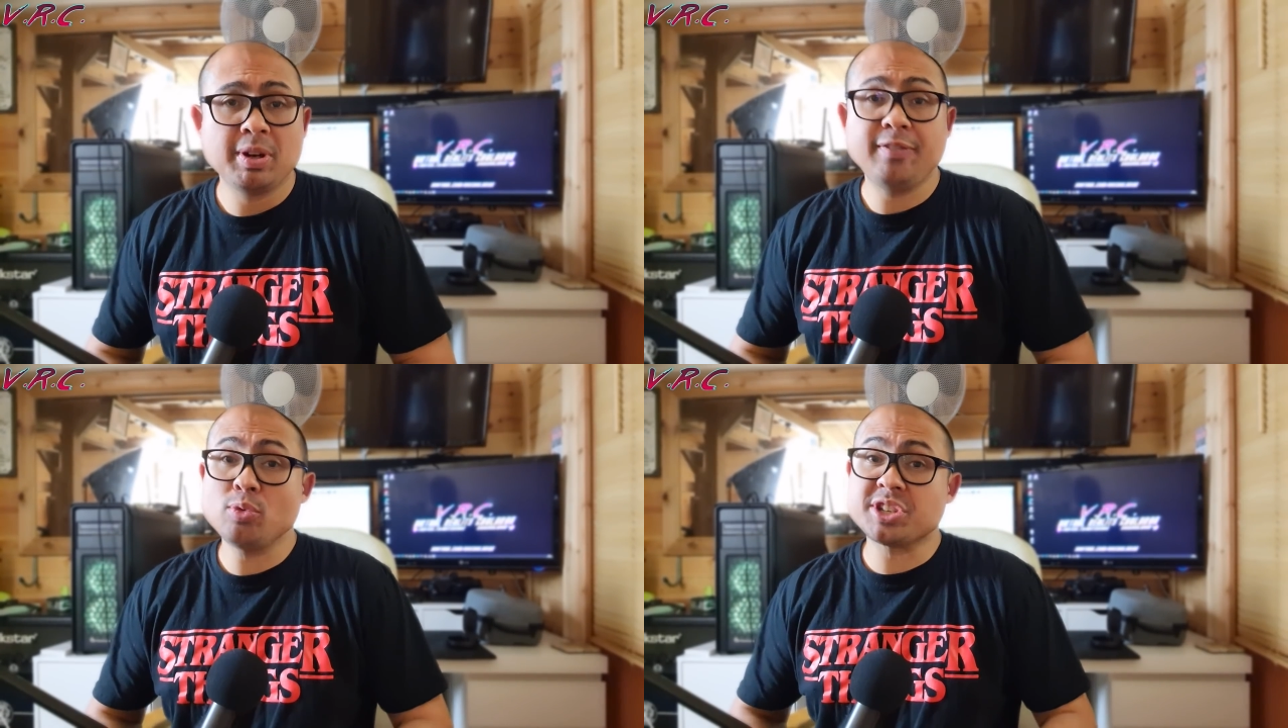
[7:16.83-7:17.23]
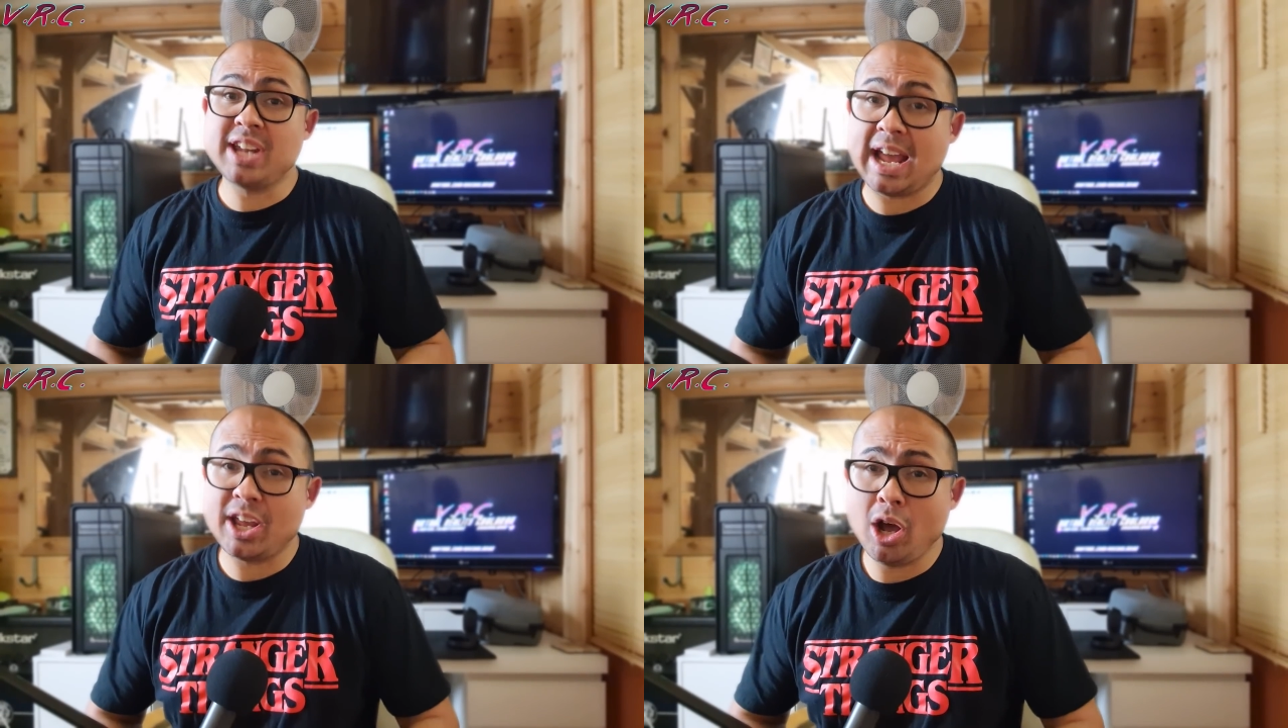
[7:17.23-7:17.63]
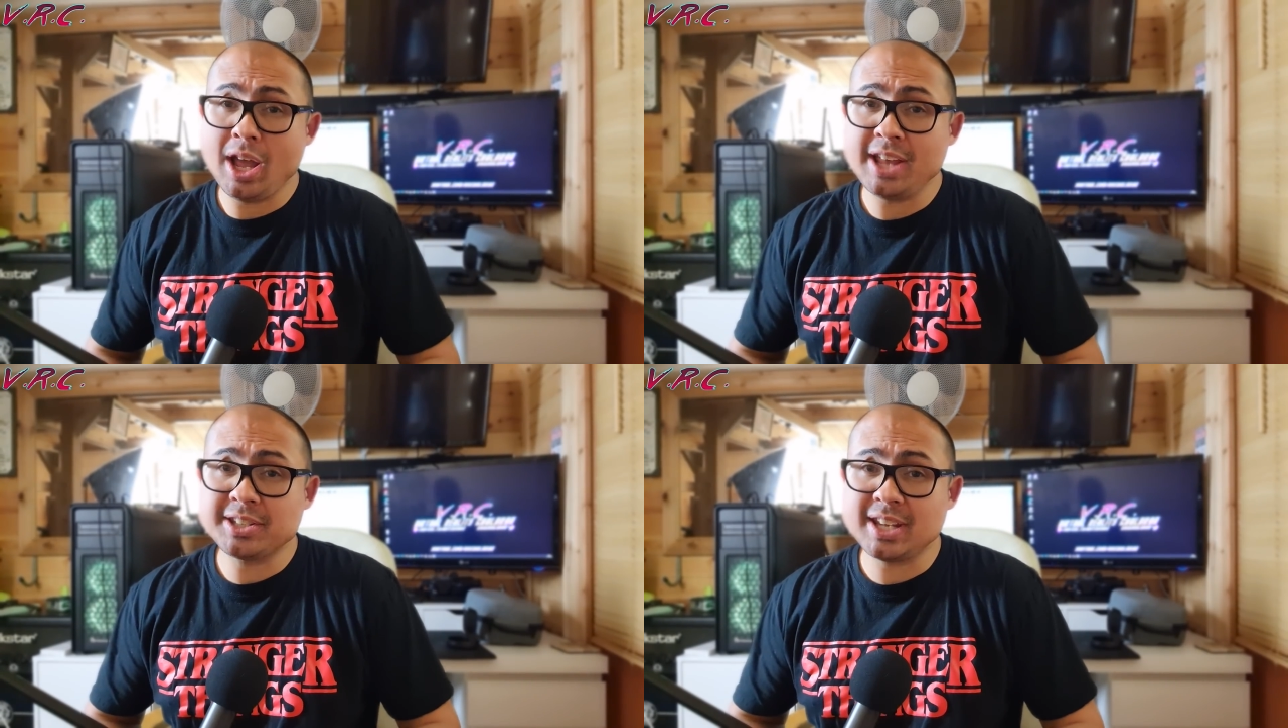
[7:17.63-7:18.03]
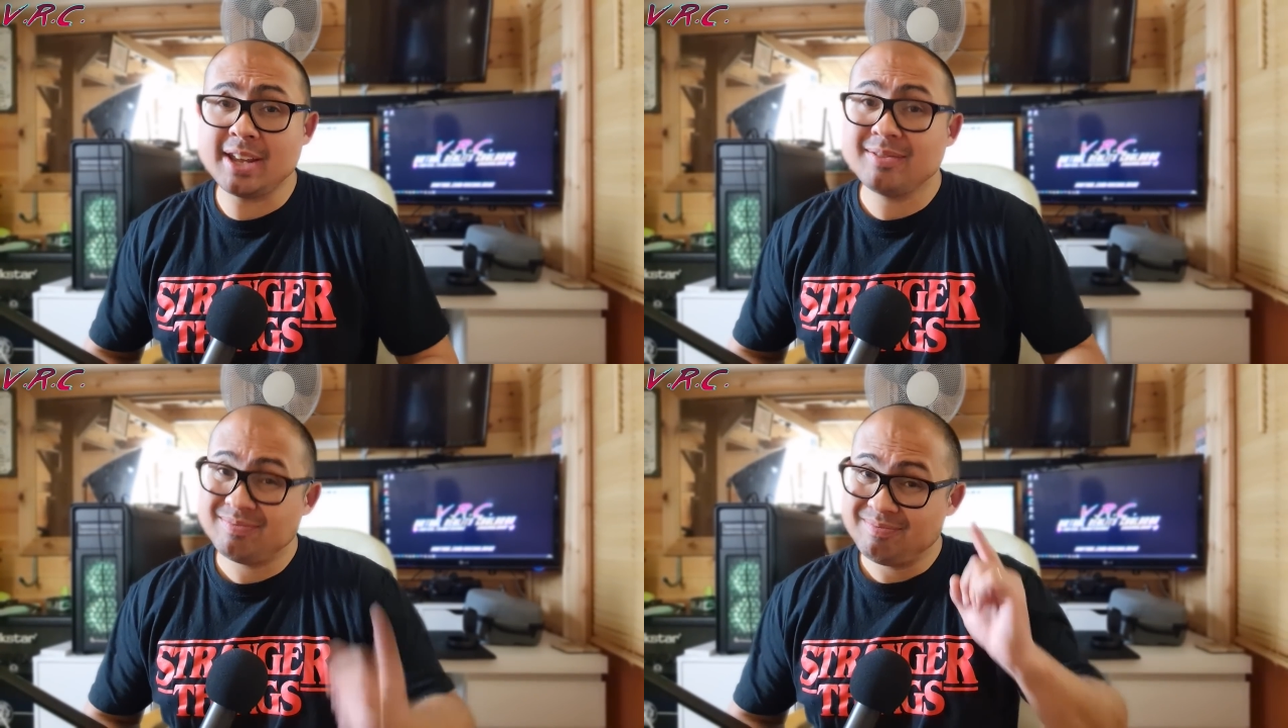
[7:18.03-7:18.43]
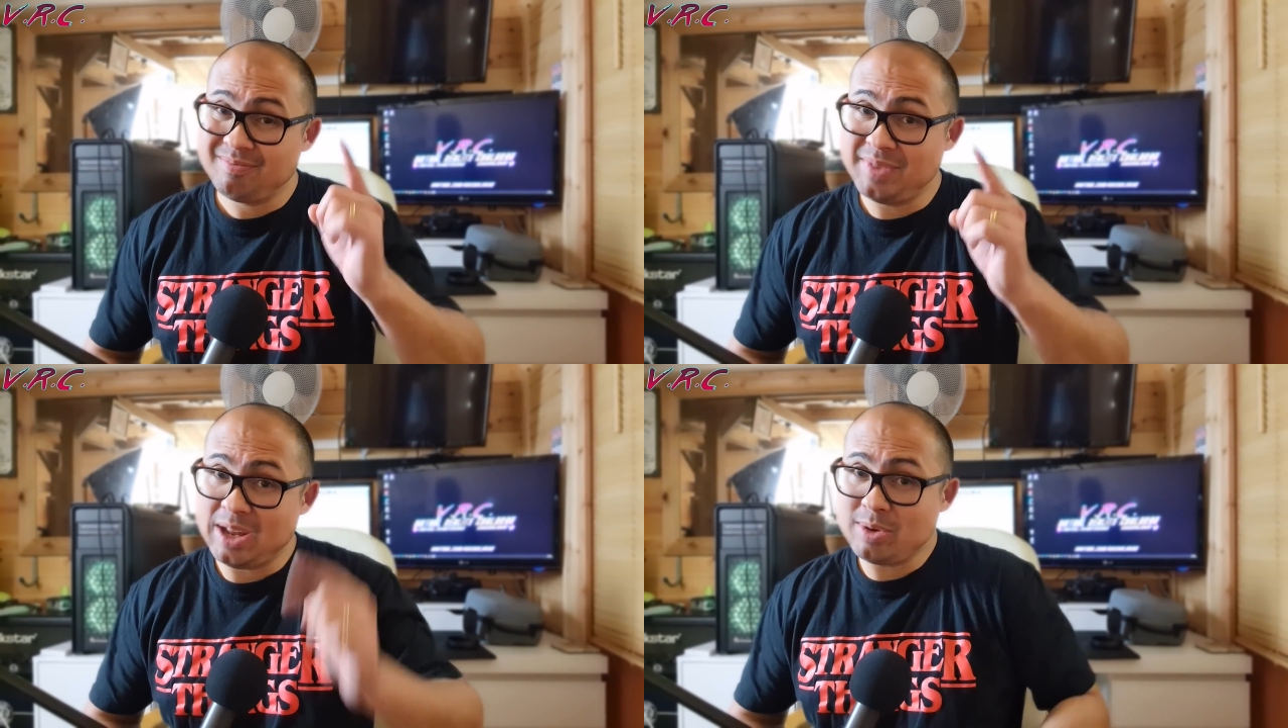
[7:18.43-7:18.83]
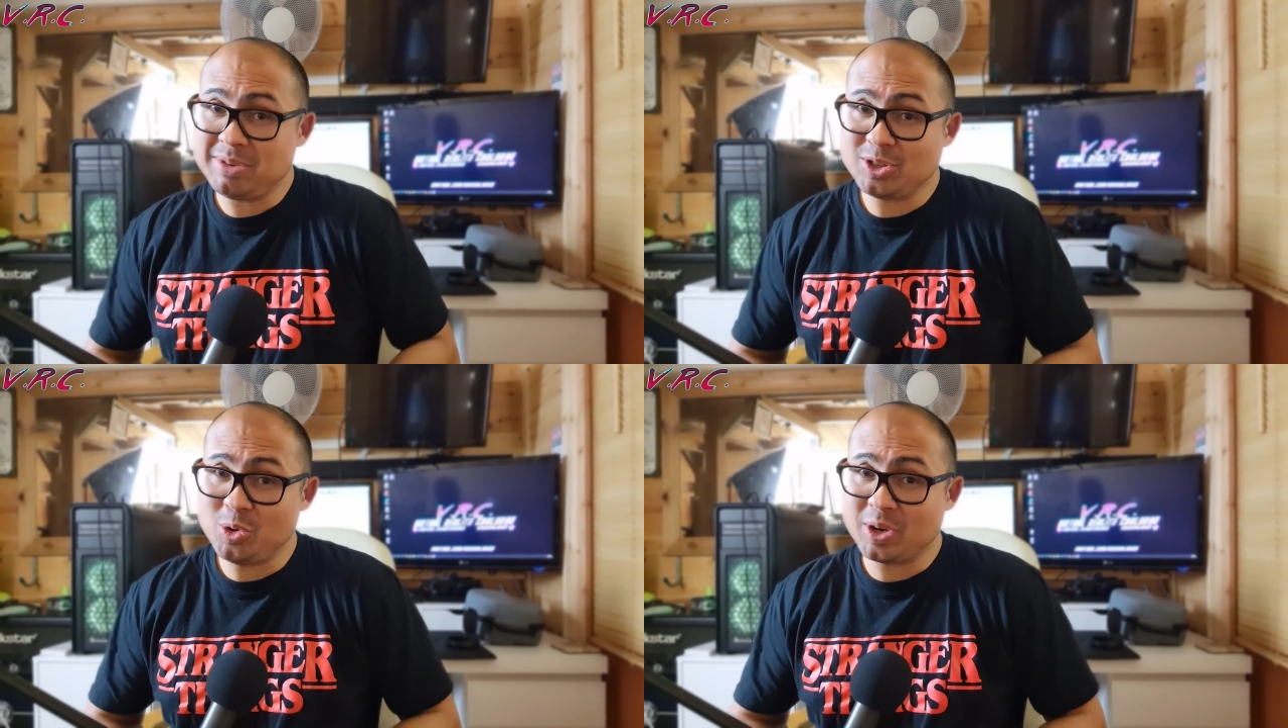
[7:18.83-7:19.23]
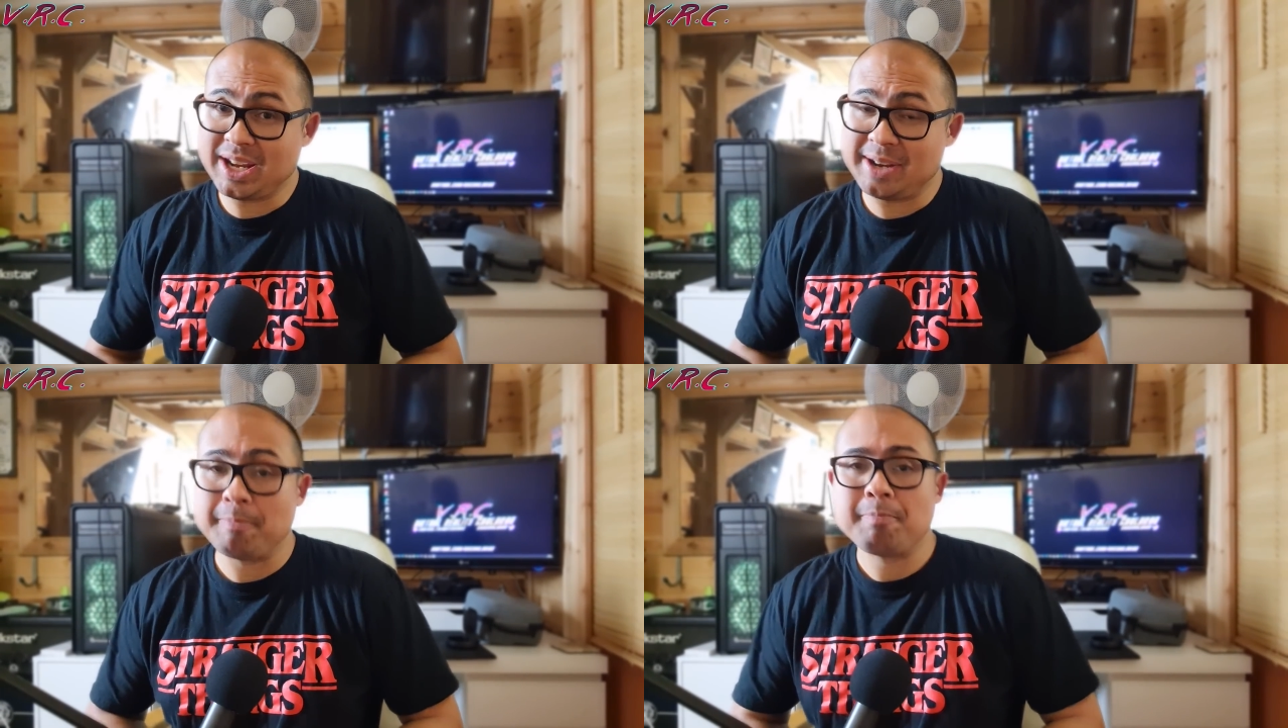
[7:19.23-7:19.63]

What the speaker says: But if it was an AR headset, then we'd be talking.